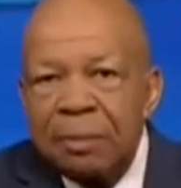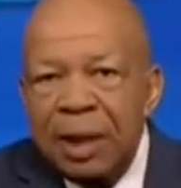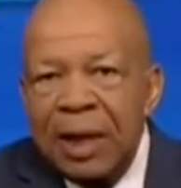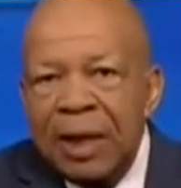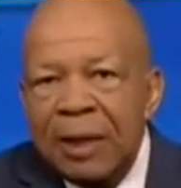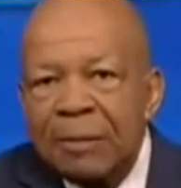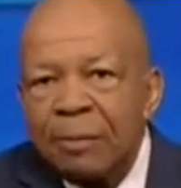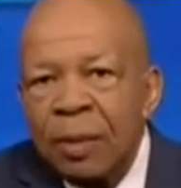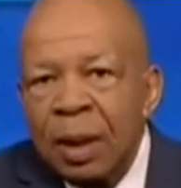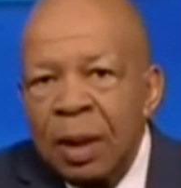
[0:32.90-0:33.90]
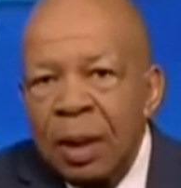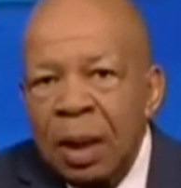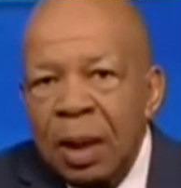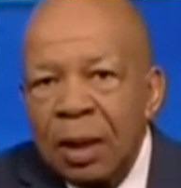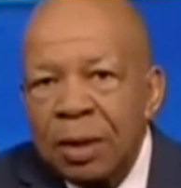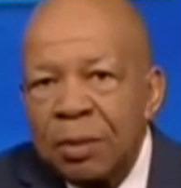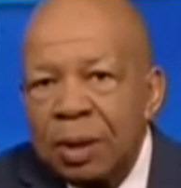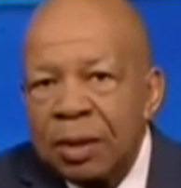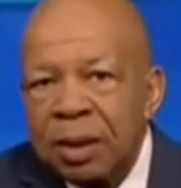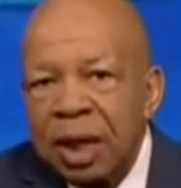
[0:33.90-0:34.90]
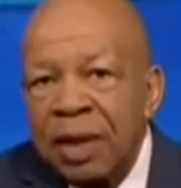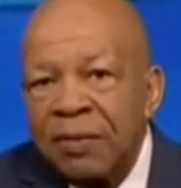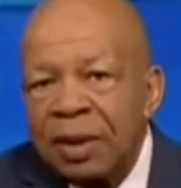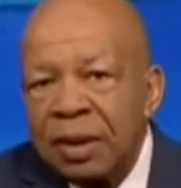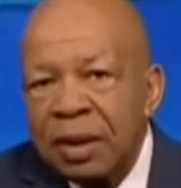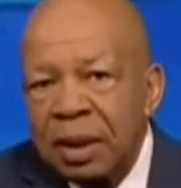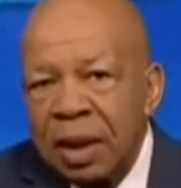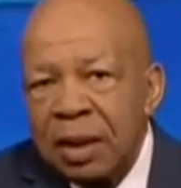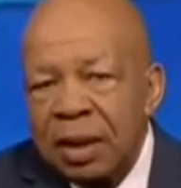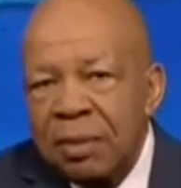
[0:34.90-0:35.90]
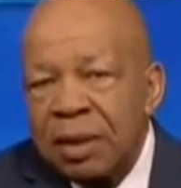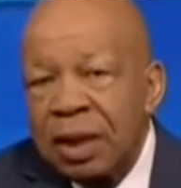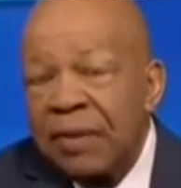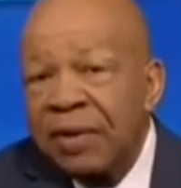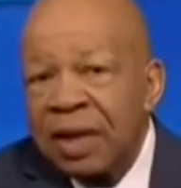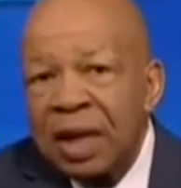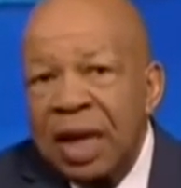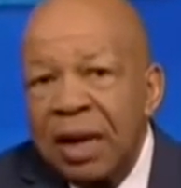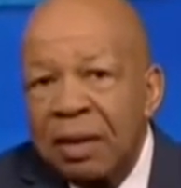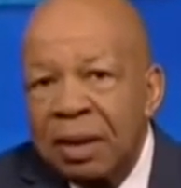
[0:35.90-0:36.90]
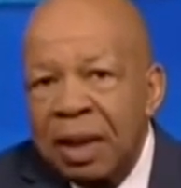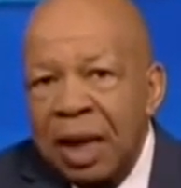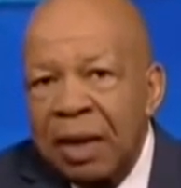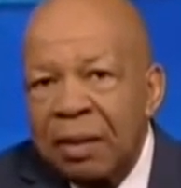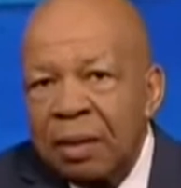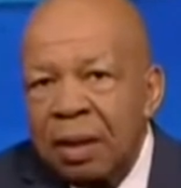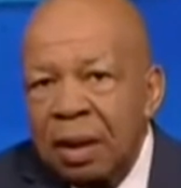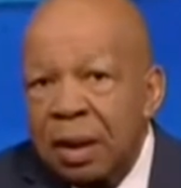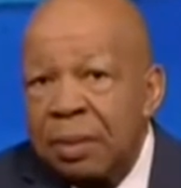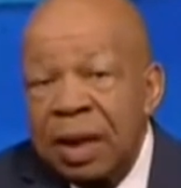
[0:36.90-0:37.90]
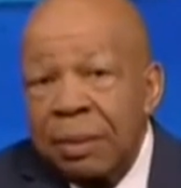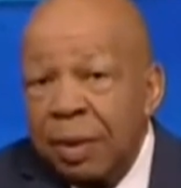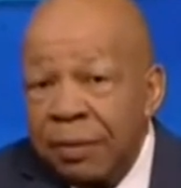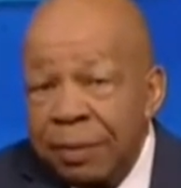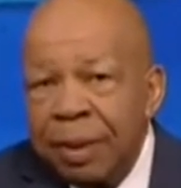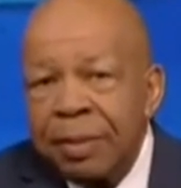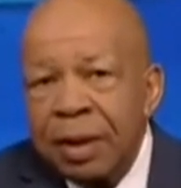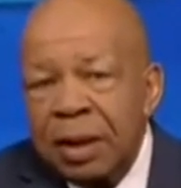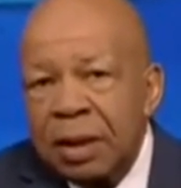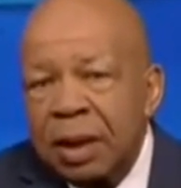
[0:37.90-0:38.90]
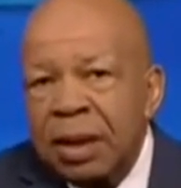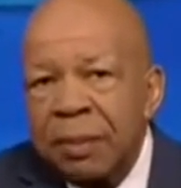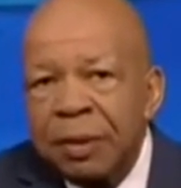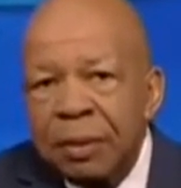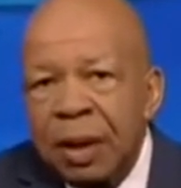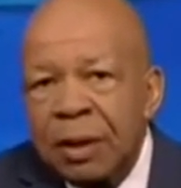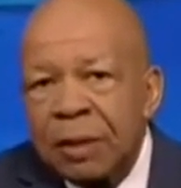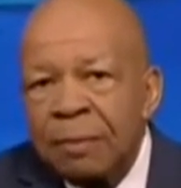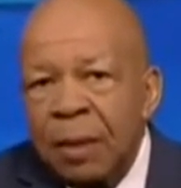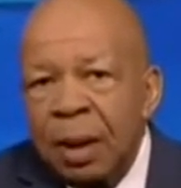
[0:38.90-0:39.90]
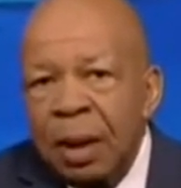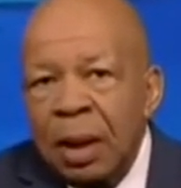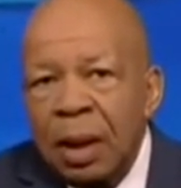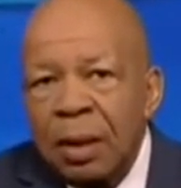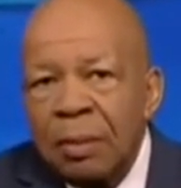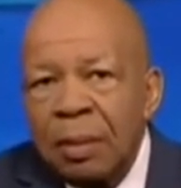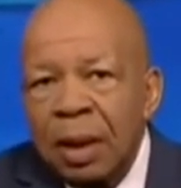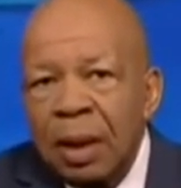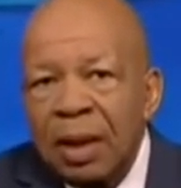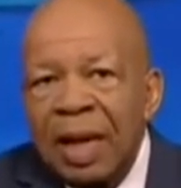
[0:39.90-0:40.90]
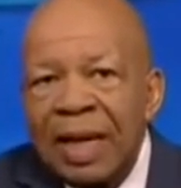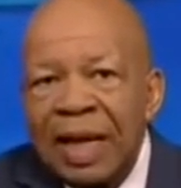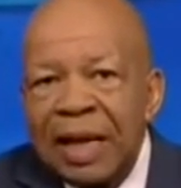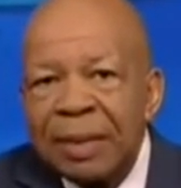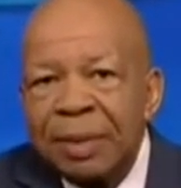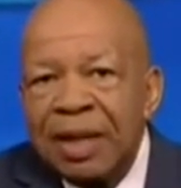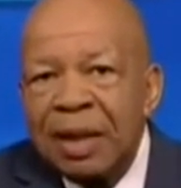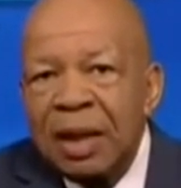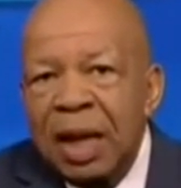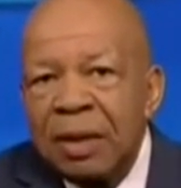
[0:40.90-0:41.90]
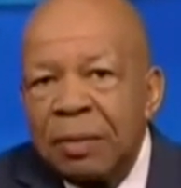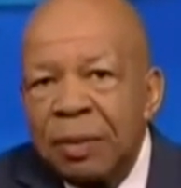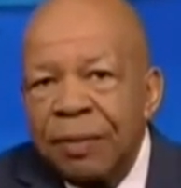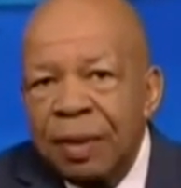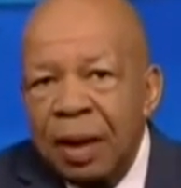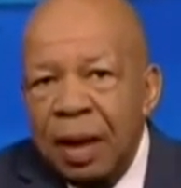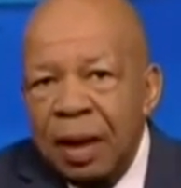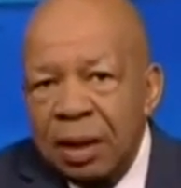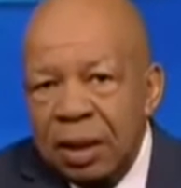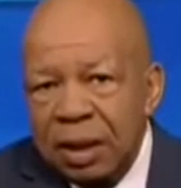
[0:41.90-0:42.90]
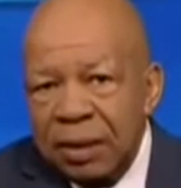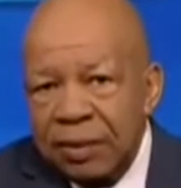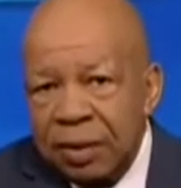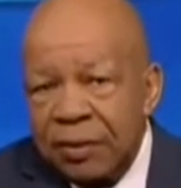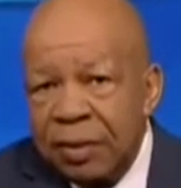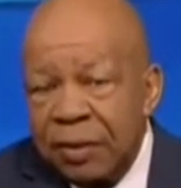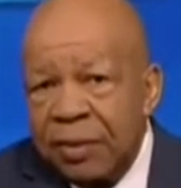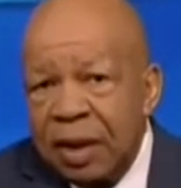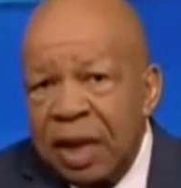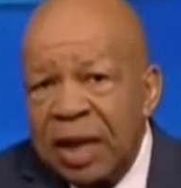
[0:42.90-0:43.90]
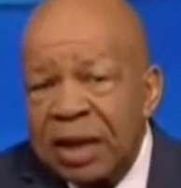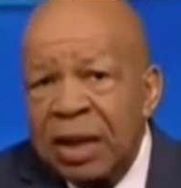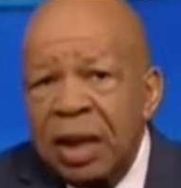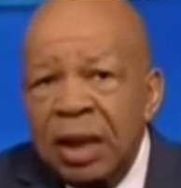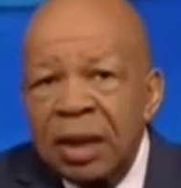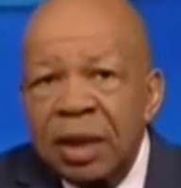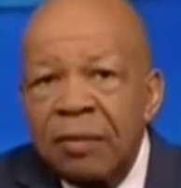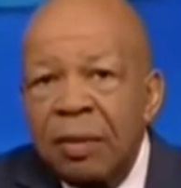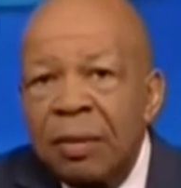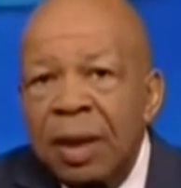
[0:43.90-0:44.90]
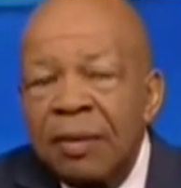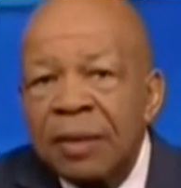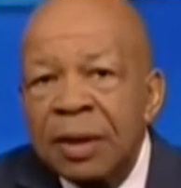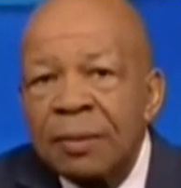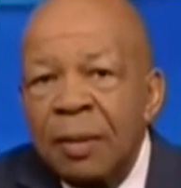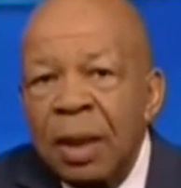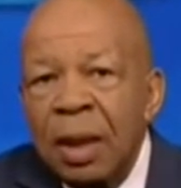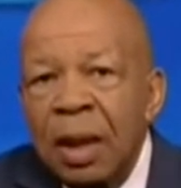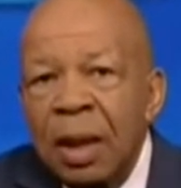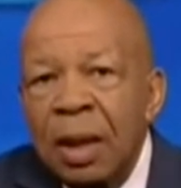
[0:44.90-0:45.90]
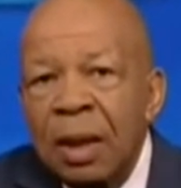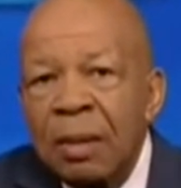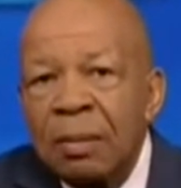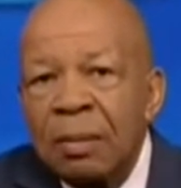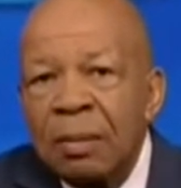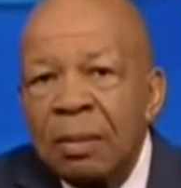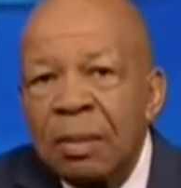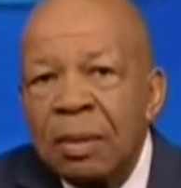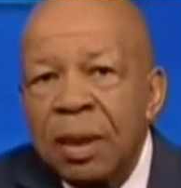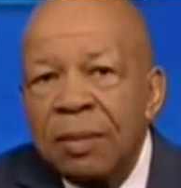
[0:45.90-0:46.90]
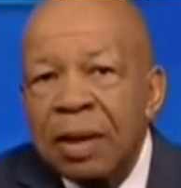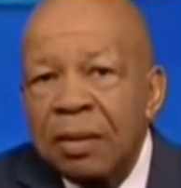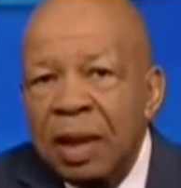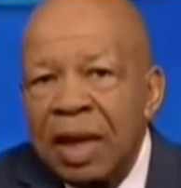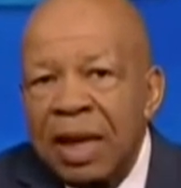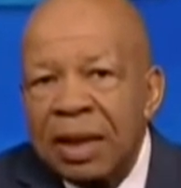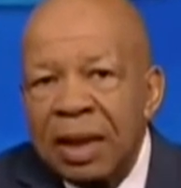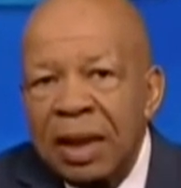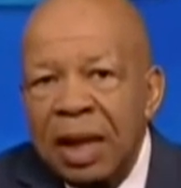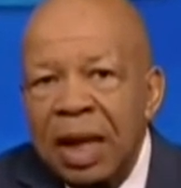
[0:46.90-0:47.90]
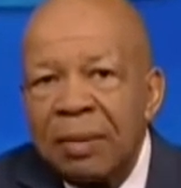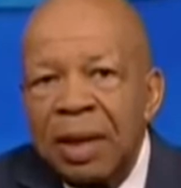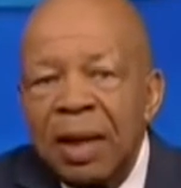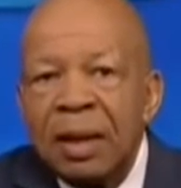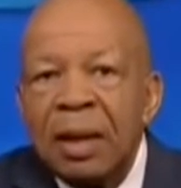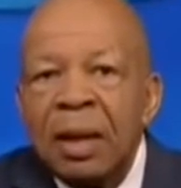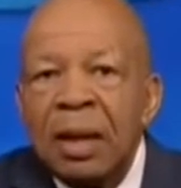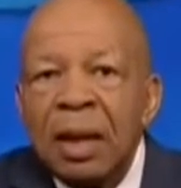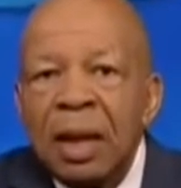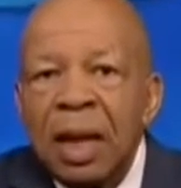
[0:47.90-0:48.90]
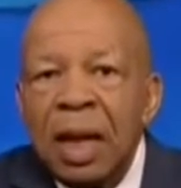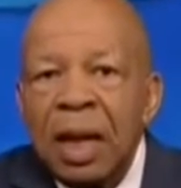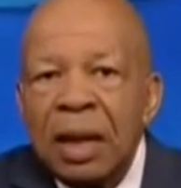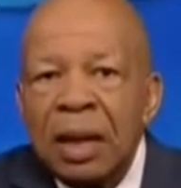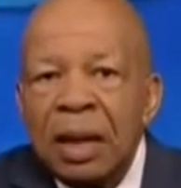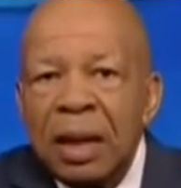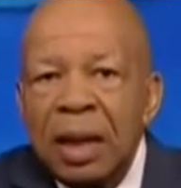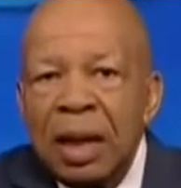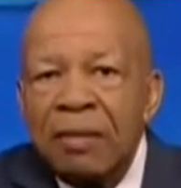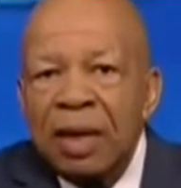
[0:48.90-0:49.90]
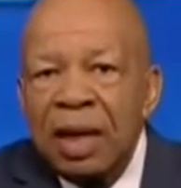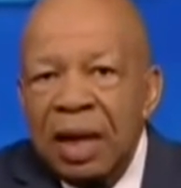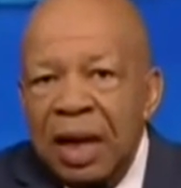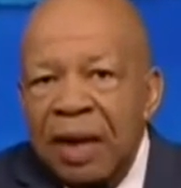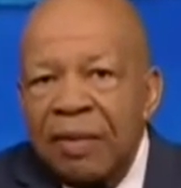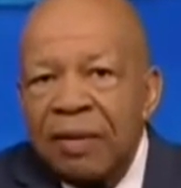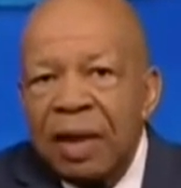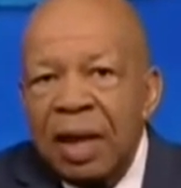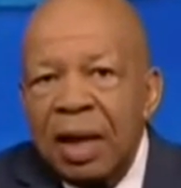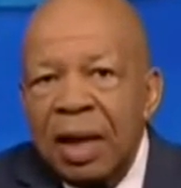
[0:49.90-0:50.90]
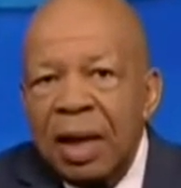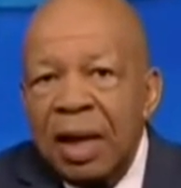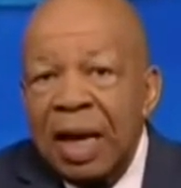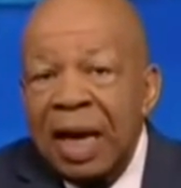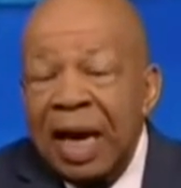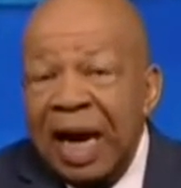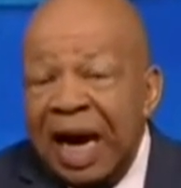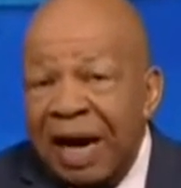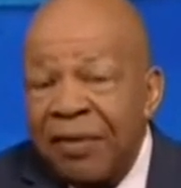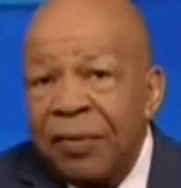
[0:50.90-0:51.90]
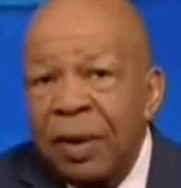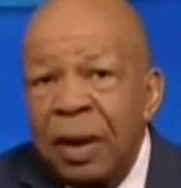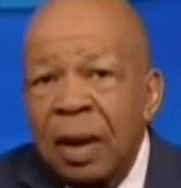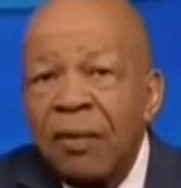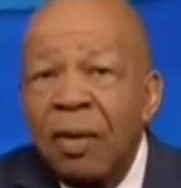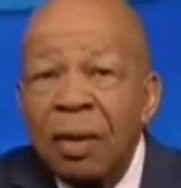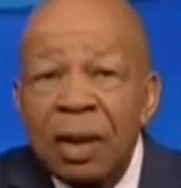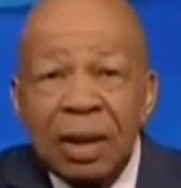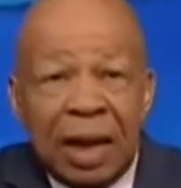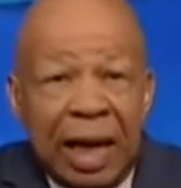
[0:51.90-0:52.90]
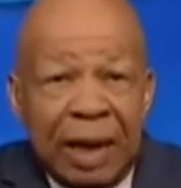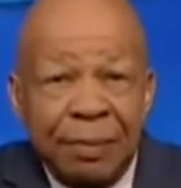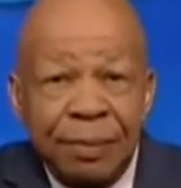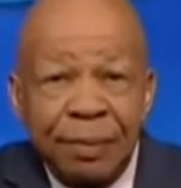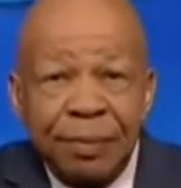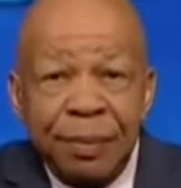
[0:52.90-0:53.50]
to me and to Mr. Chaffetz, Chairman Chaffetz, and our entire committee, both Republicans and Democrats. A lot has been done with regard to the Secret Service over the last several months. Director Clancy came in and he relieved half of all the top